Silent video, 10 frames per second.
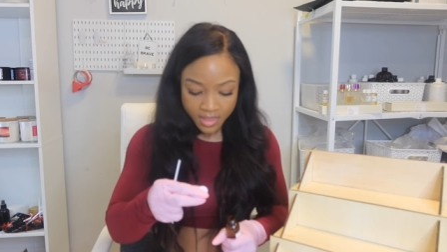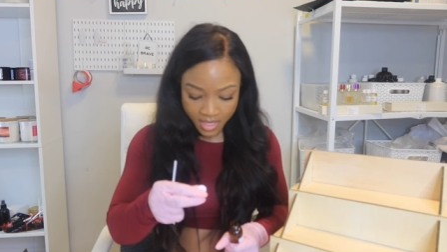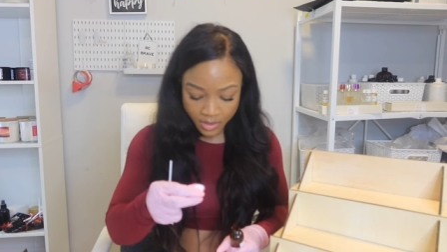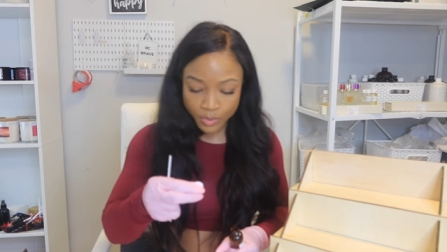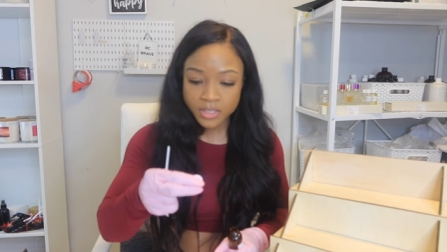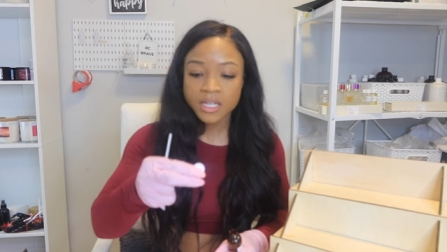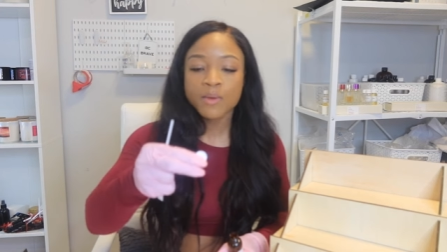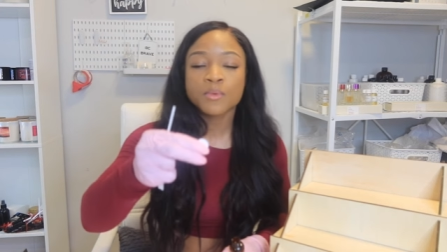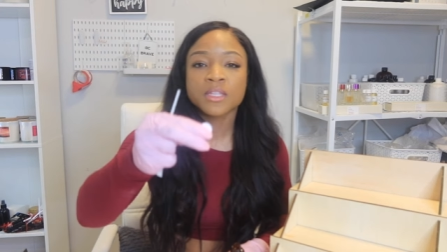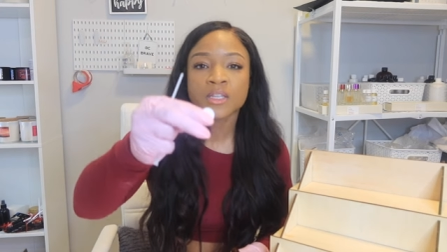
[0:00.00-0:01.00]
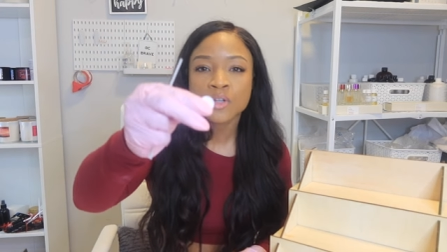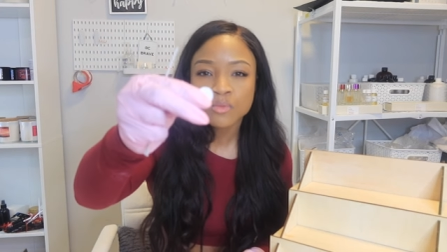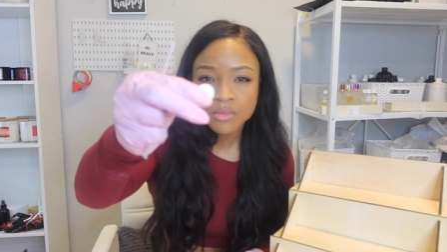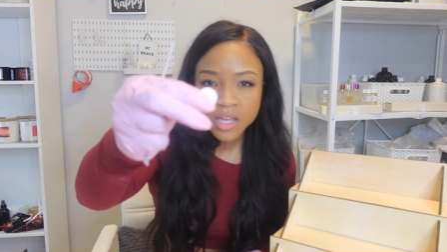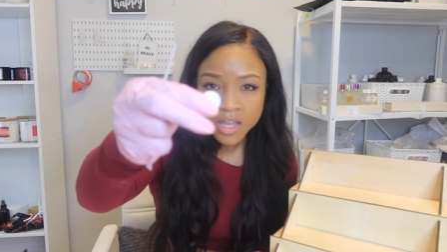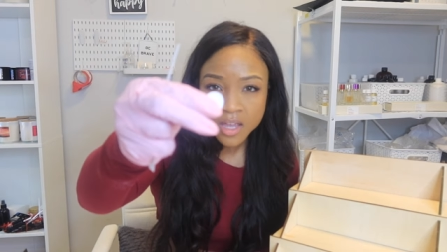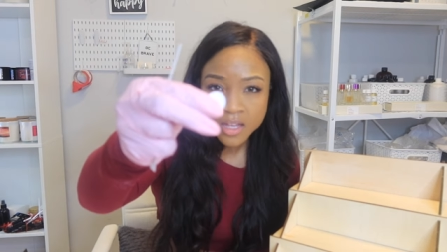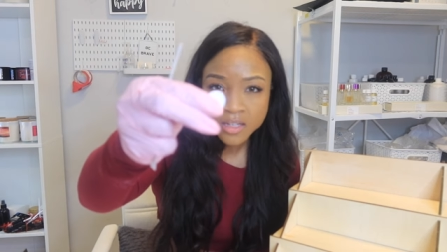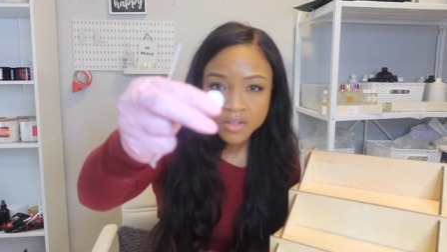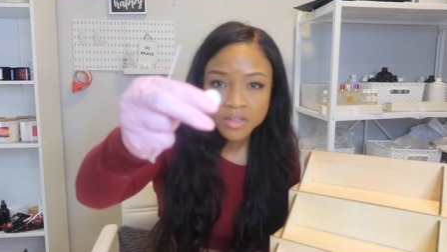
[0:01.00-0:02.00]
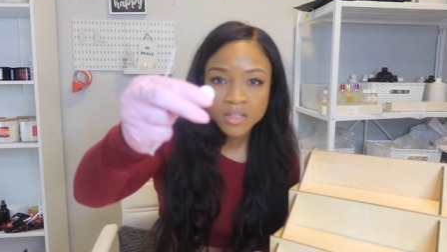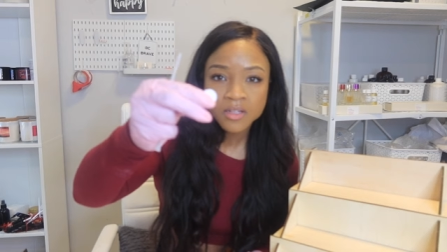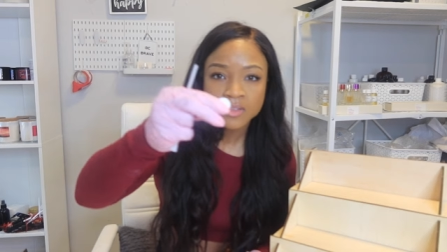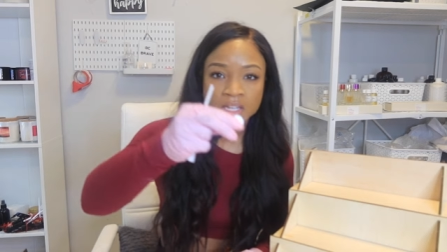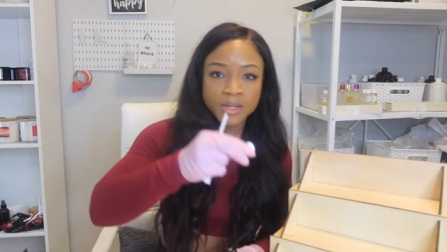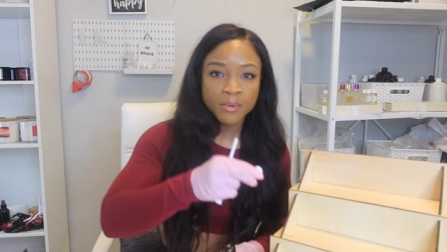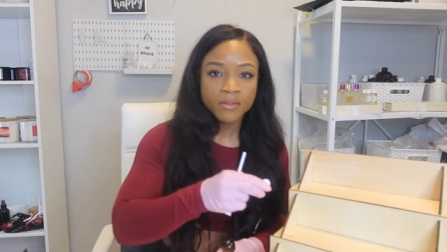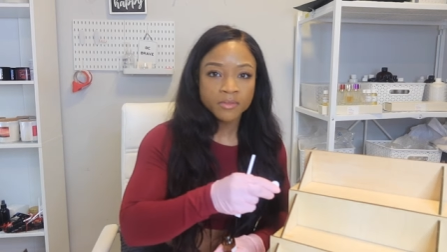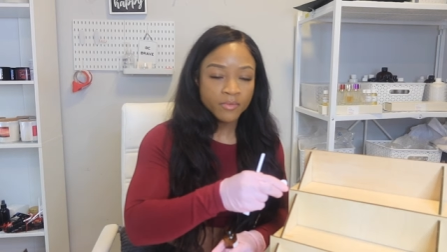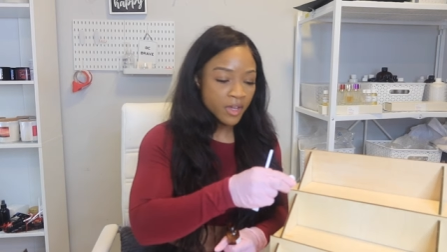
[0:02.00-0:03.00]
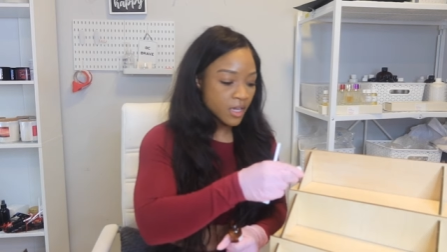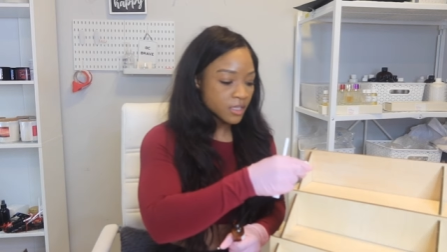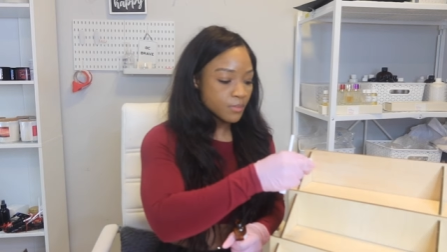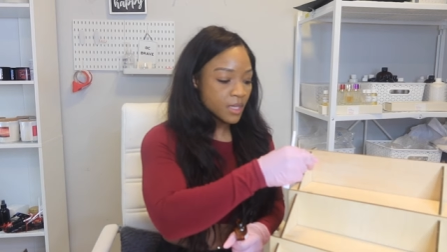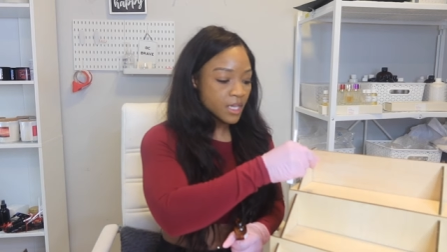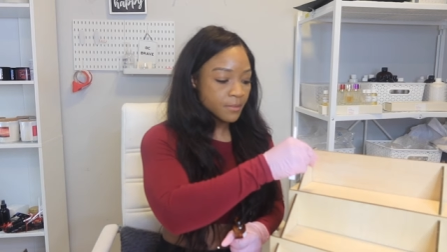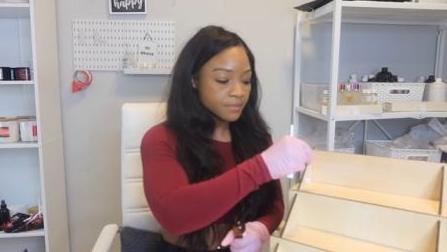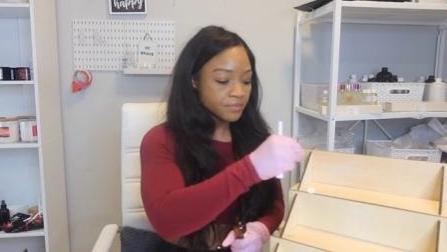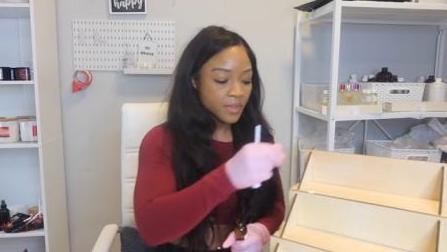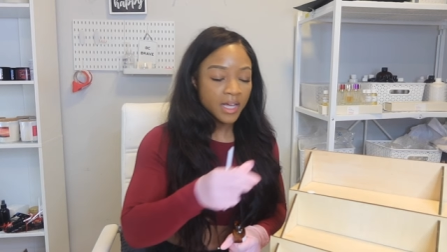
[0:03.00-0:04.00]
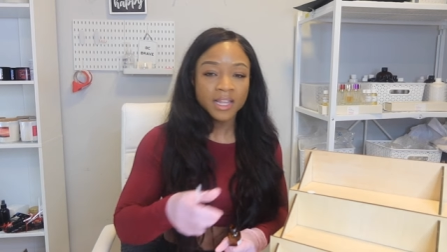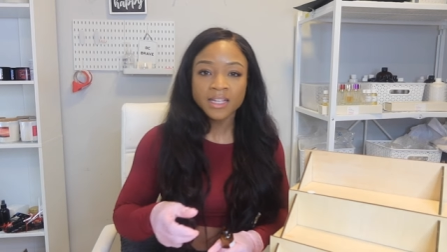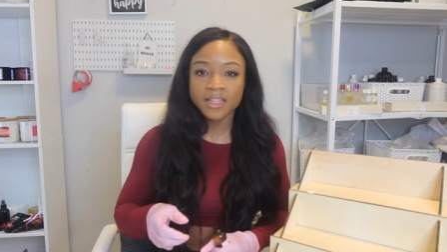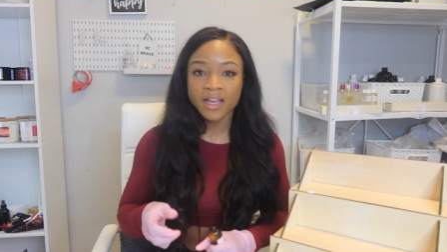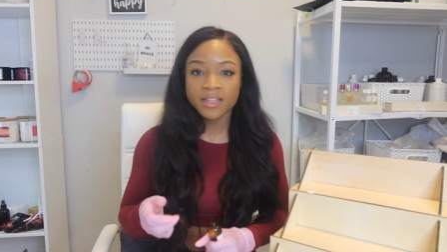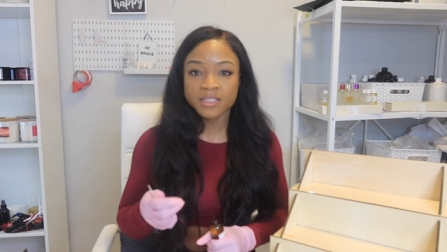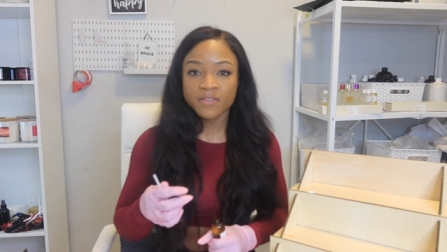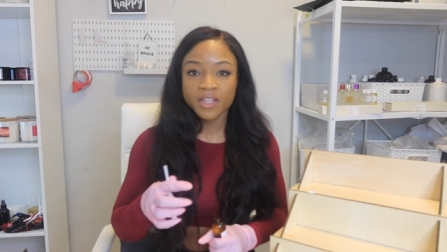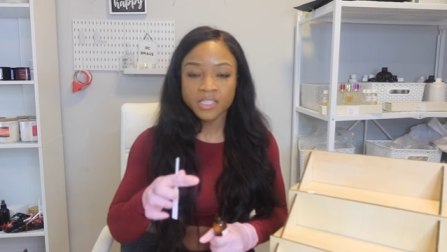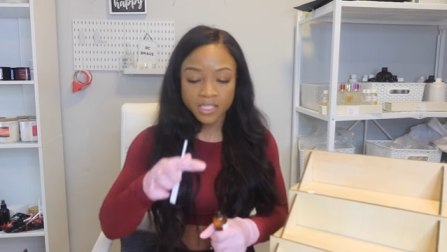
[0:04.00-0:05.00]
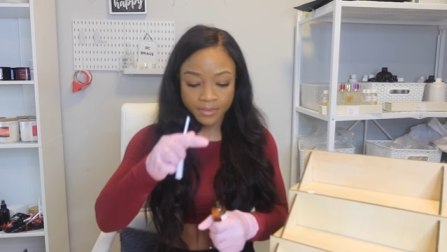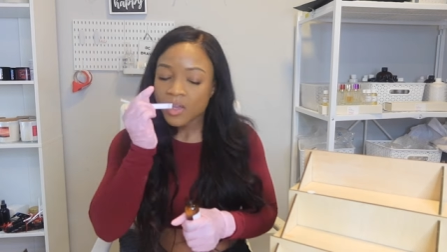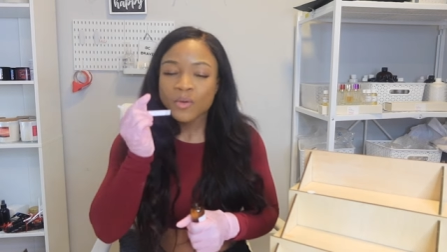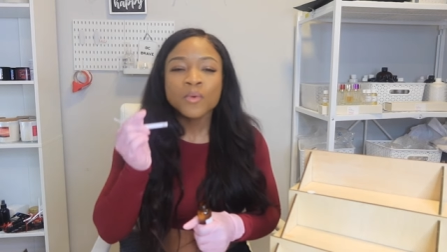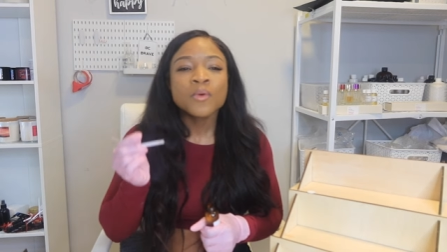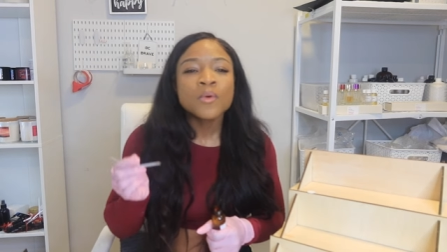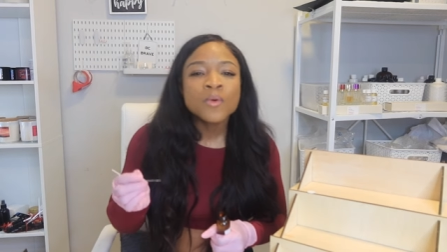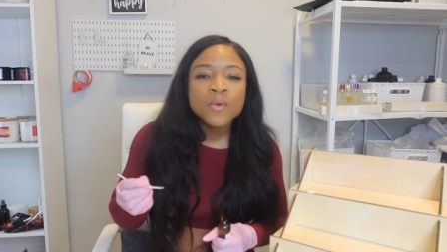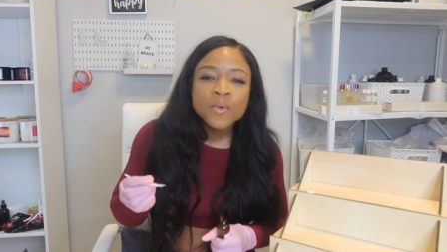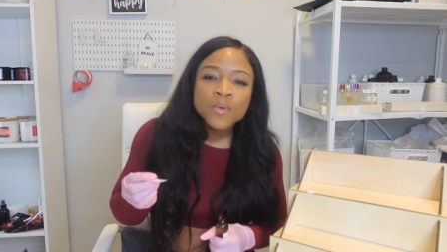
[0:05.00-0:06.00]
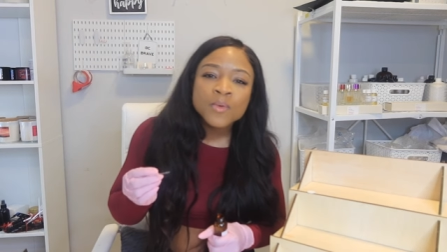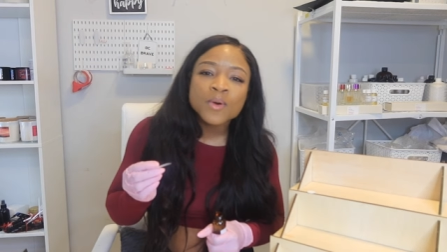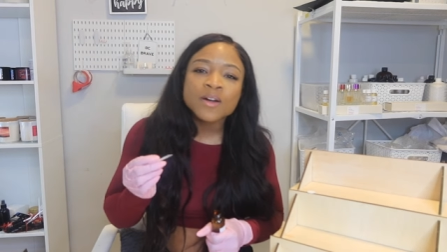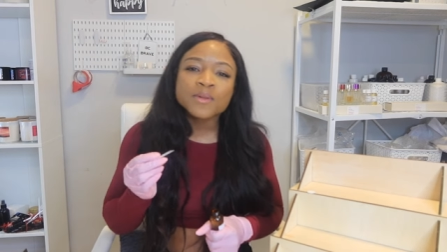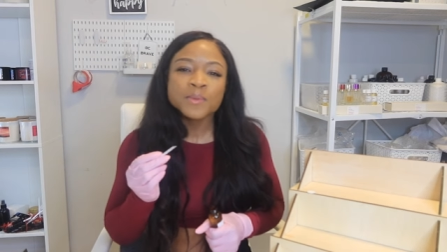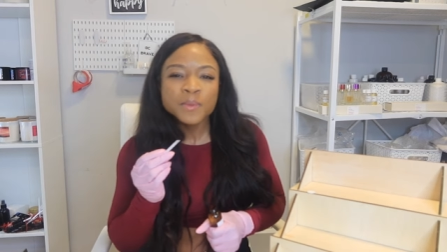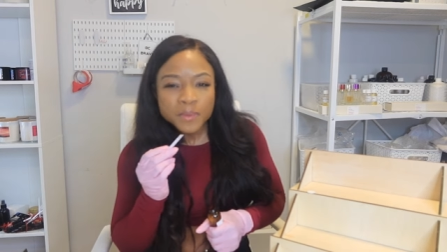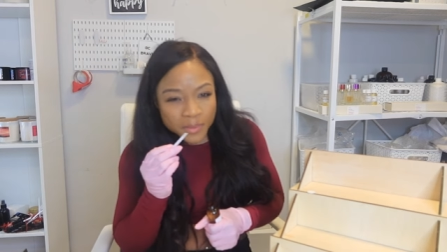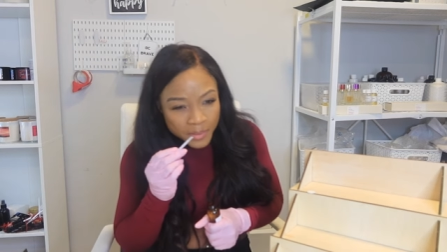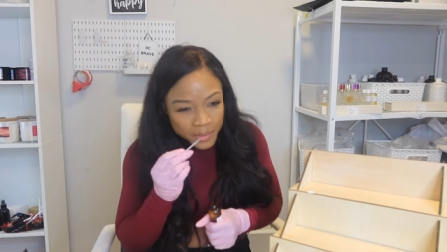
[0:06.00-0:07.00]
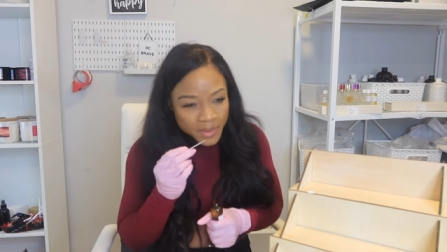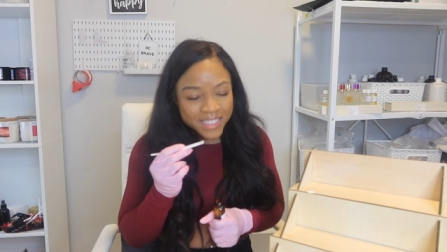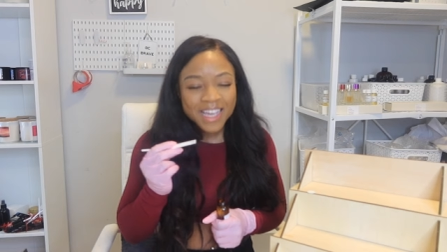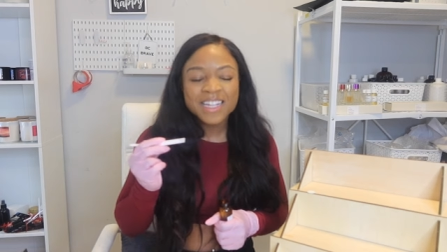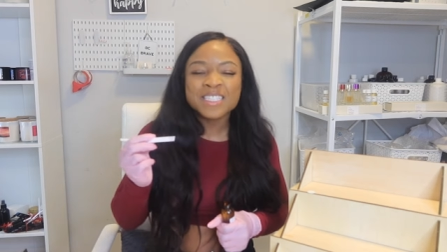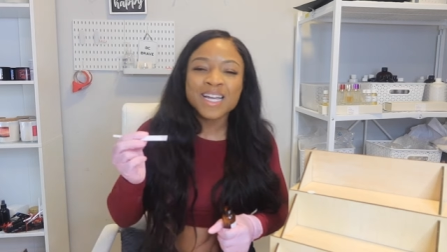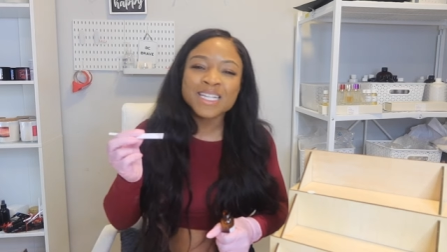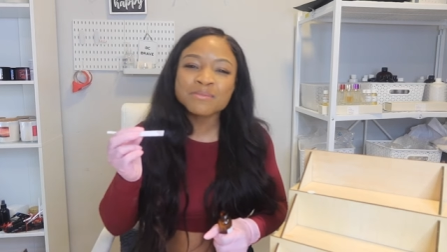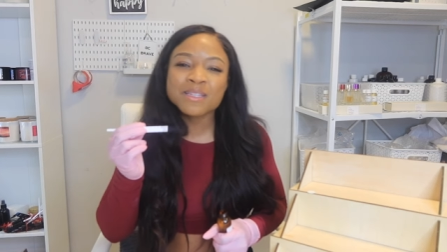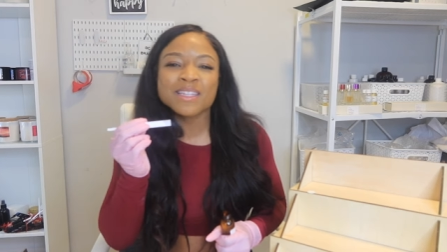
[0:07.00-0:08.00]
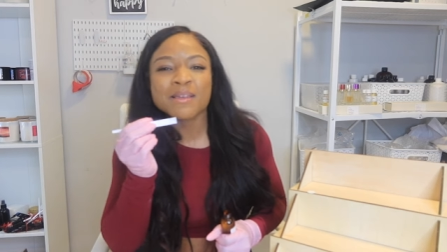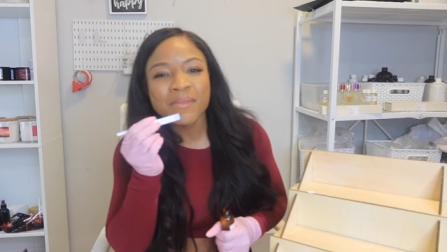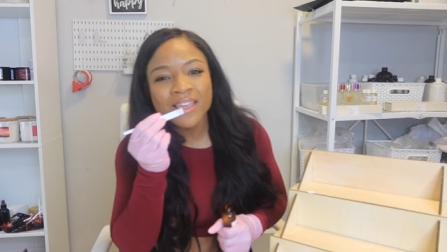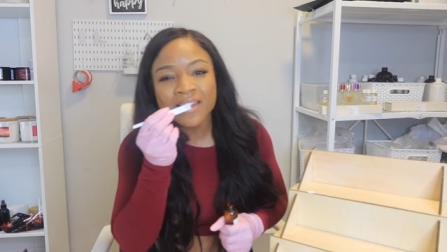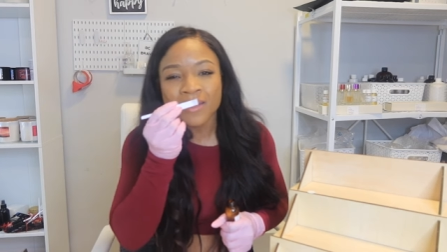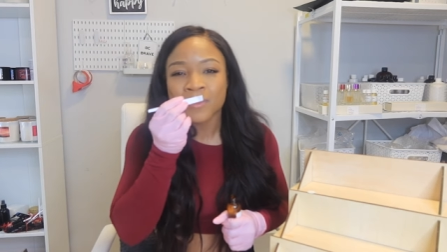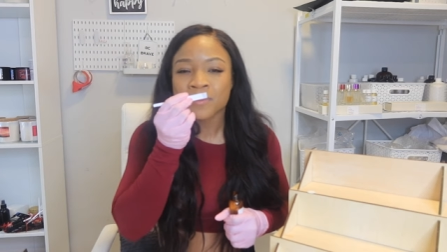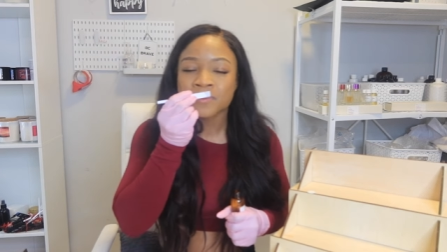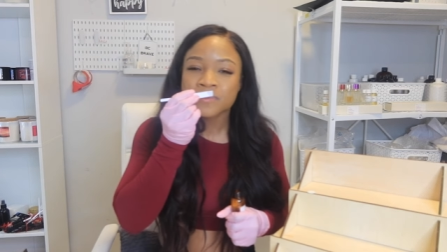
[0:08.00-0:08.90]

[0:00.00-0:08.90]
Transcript: these ones come with the little thing, you know, the little thing to prevent spilling. I like that, that's fancy. Ooh, ooh, it's like a jasmine lemon.